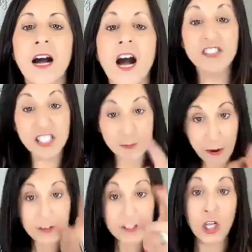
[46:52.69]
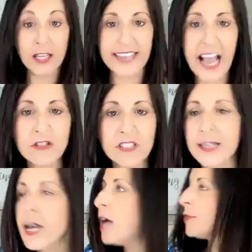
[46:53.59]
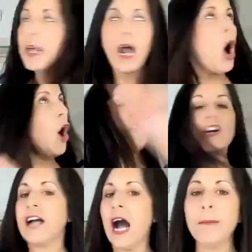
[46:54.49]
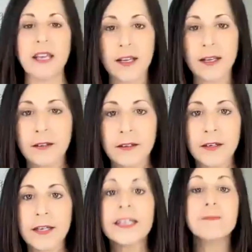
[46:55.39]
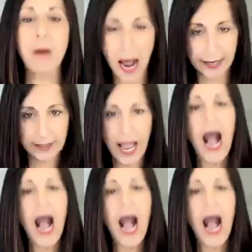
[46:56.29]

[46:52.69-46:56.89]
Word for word: of a spiritual accounting that overcoming is mine.